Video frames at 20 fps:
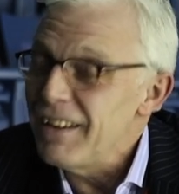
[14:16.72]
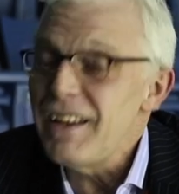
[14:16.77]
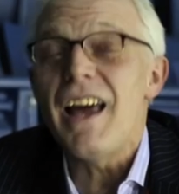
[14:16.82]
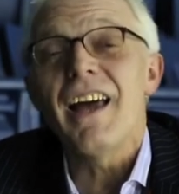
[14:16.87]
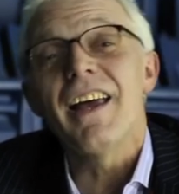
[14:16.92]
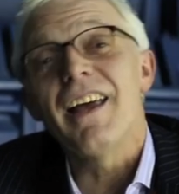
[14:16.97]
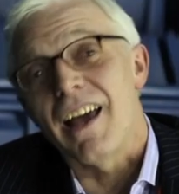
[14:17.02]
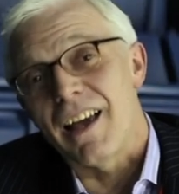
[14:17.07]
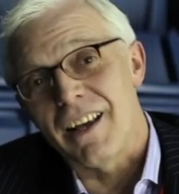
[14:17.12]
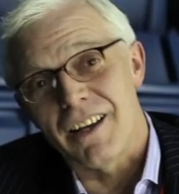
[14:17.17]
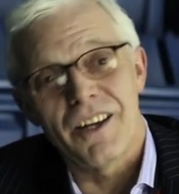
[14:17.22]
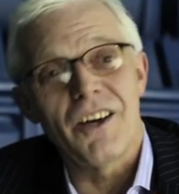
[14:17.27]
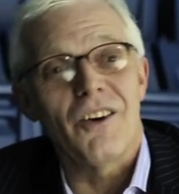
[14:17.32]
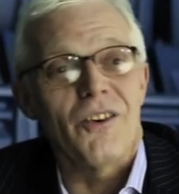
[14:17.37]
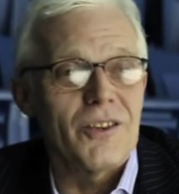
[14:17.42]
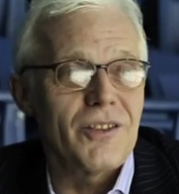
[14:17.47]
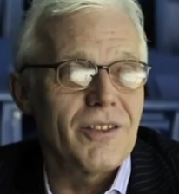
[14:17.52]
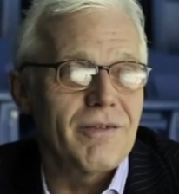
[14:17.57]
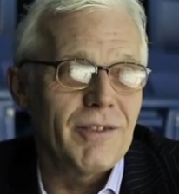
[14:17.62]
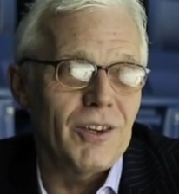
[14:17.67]
Yeah, of
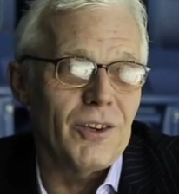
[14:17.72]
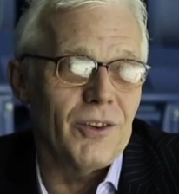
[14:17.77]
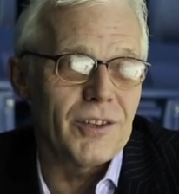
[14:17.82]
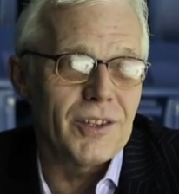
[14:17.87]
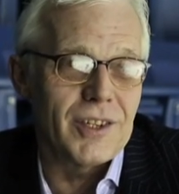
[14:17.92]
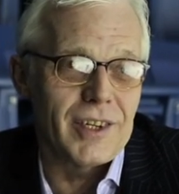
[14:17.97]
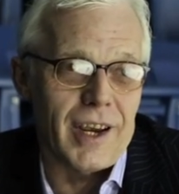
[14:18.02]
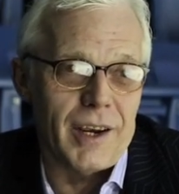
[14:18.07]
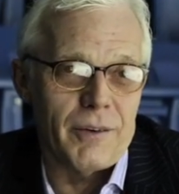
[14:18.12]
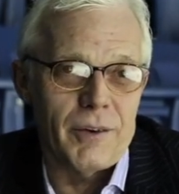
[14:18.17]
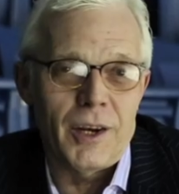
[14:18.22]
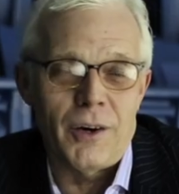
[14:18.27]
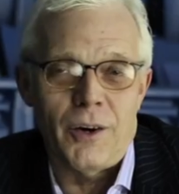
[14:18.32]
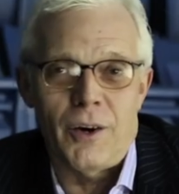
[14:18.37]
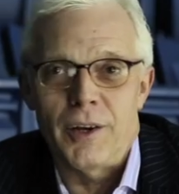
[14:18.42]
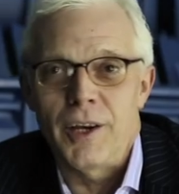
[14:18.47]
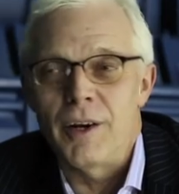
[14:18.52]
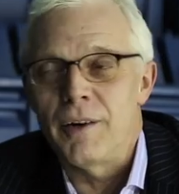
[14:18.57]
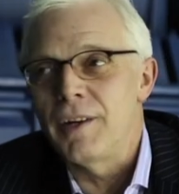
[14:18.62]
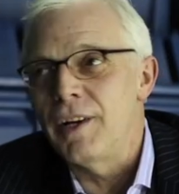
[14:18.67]
course, yeah.
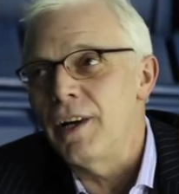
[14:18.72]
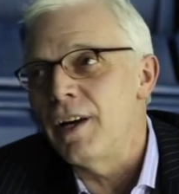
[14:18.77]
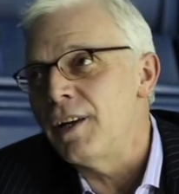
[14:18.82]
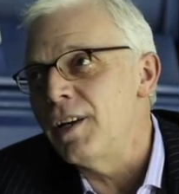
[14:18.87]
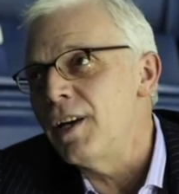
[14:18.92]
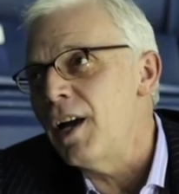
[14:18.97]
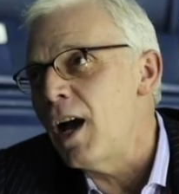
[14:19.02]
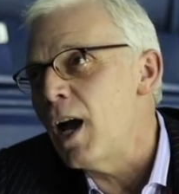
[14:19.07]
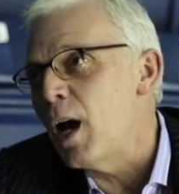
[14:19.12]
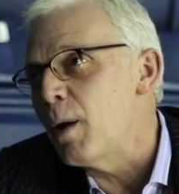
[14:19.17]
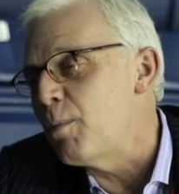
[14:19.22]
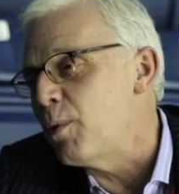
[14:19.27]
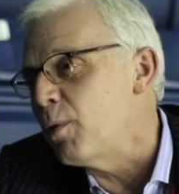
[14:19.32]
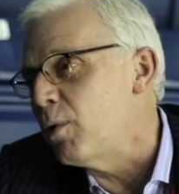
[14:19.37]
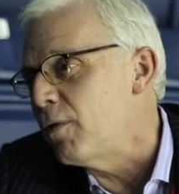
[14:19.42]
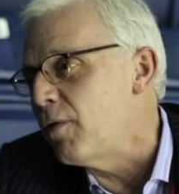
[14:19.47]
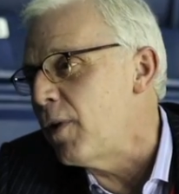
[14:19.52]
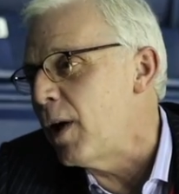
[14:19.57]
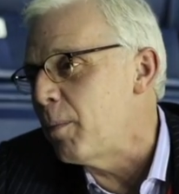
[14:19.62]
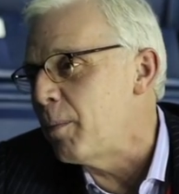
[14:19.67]
Your
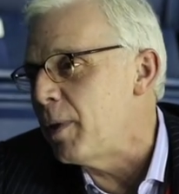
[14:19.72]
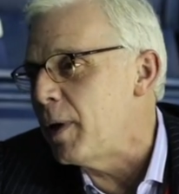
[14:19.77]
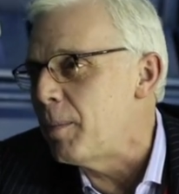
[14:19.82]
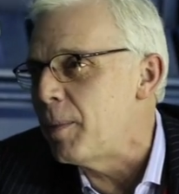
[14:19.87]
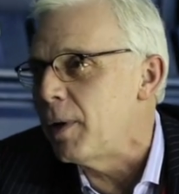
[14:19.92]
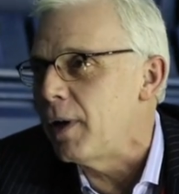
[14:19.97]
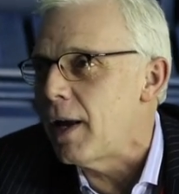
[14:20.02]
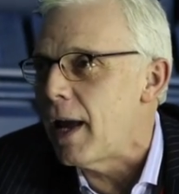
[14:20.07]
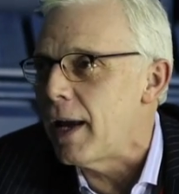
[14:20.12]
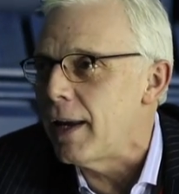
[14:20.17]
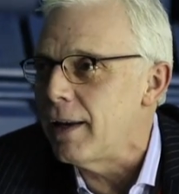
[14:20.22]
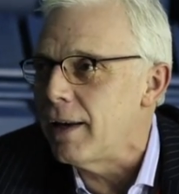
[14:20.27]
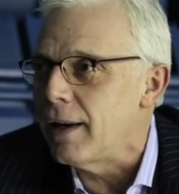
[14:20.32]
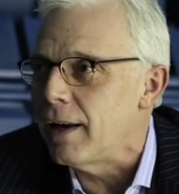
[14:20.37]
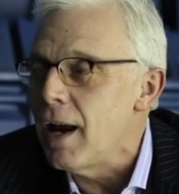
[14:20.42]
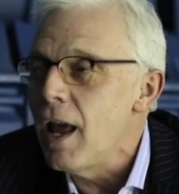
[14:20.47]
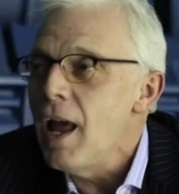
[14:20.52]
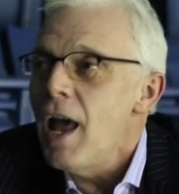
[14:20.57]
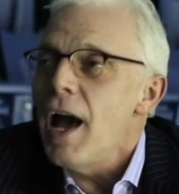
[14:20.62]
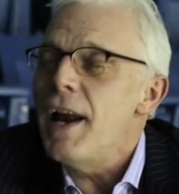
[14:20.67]
high-profile people like
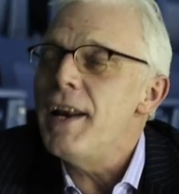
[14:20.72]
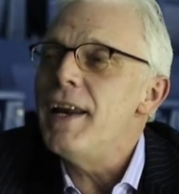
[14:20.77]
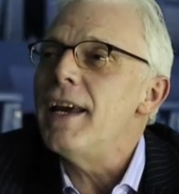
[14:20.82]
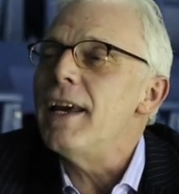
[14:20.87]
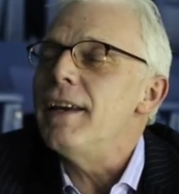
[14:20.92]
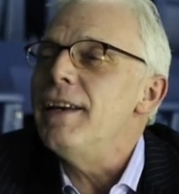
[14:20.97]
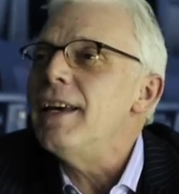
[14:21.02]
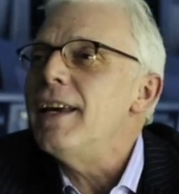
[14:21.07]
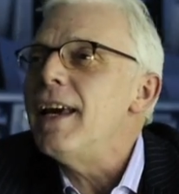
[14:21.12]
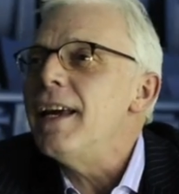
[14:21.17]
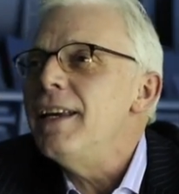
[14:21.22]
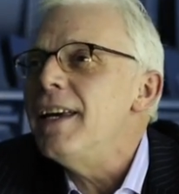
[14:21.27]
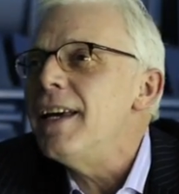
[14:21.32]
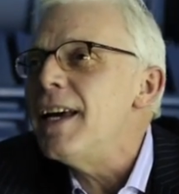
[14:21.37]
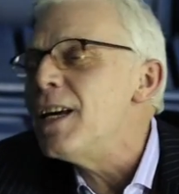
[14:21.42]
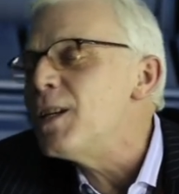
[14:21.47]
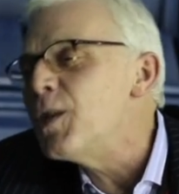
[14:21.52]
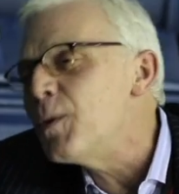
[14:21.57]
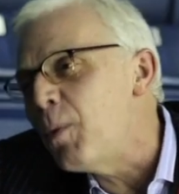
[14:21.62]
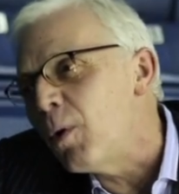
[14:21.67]
it, and you
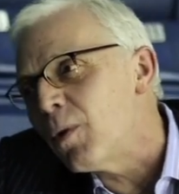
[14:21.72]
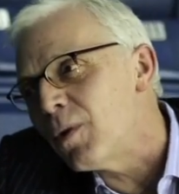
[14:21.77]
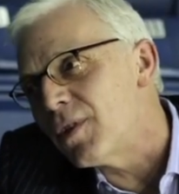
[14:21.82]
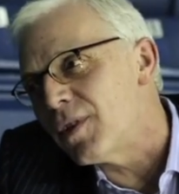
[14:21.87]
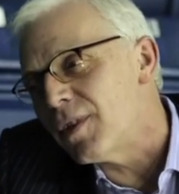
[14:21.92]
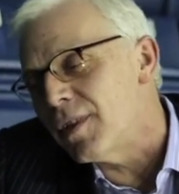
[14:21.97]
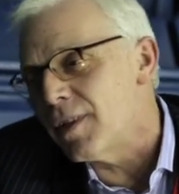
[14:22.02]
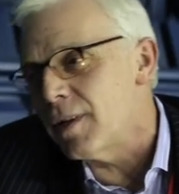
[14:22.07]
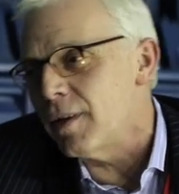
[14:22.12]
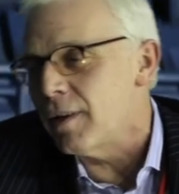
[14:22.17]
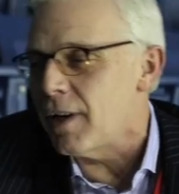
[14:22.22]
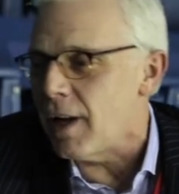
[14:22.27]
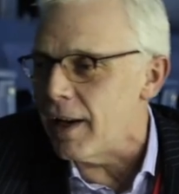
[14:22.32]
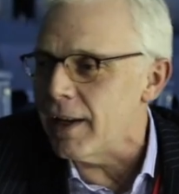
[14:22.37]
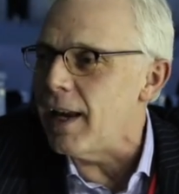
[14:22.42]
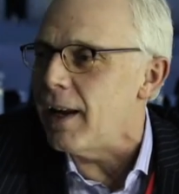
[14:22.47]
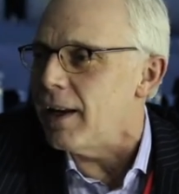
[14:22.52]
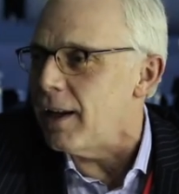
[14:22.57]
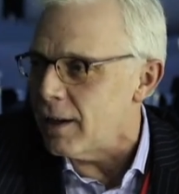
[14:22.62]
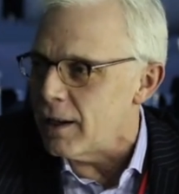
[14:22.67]
get sponsors.
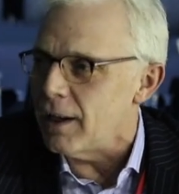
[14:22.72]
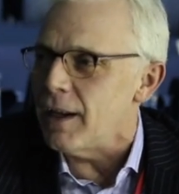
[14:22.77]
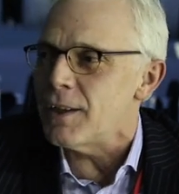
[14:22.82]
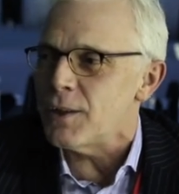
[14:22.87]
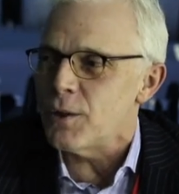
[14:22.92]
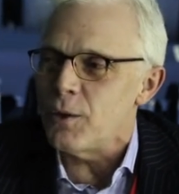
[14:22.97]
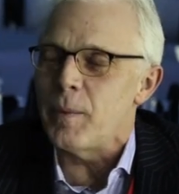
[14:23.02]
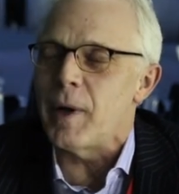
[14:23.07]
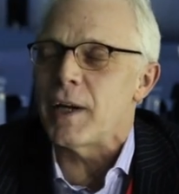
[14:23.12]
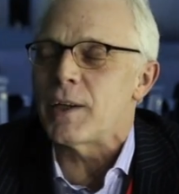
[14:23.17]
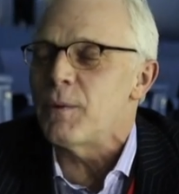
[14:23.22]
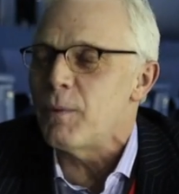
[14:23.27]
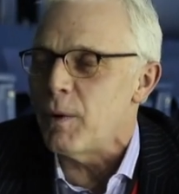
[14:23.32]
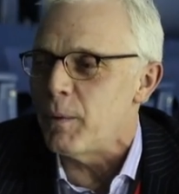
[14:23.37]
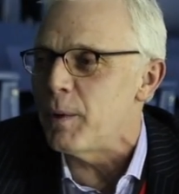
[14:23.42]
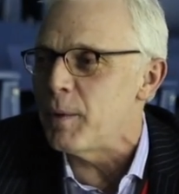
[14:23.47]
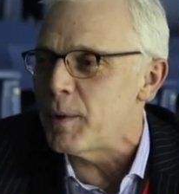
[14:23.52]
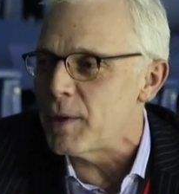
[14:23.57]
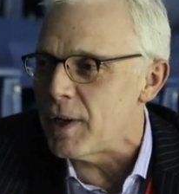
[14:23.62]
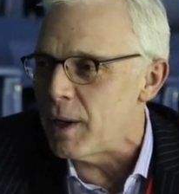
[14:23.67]
Again, let's go back to what
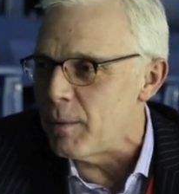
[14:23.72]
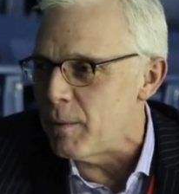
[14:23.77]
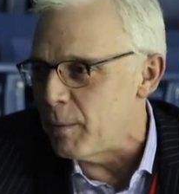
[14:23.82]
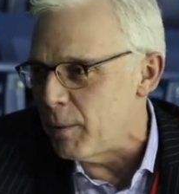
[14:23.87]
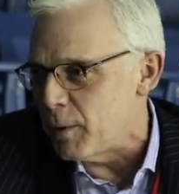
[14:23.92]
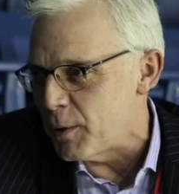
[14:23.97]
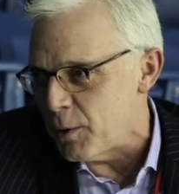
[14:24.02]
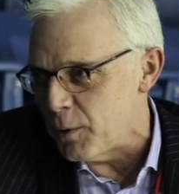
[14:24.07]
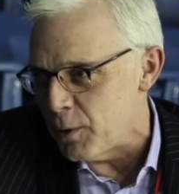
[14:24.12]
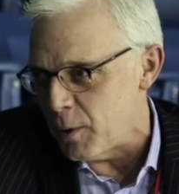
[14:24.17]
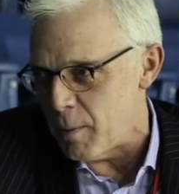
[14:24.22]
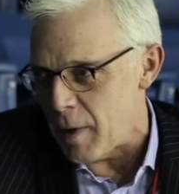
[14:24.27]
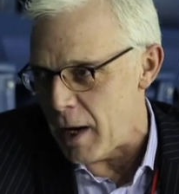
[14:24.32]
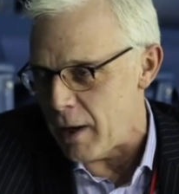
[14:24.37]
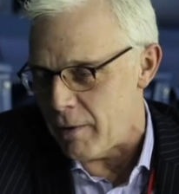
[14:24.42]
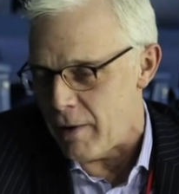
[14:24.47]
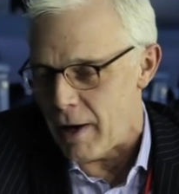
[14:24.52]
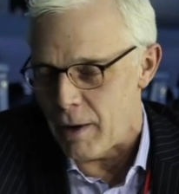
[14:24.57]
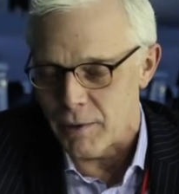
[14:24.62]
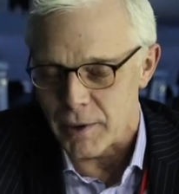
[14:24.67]
we were saying when we were talking
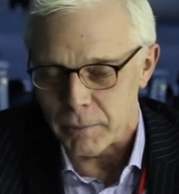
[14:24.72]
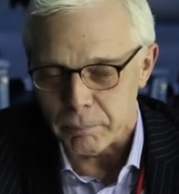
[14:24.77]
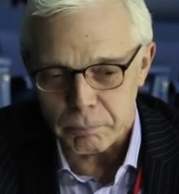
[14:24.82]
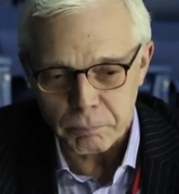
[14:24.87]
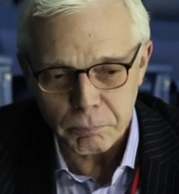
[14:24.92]
about crowds.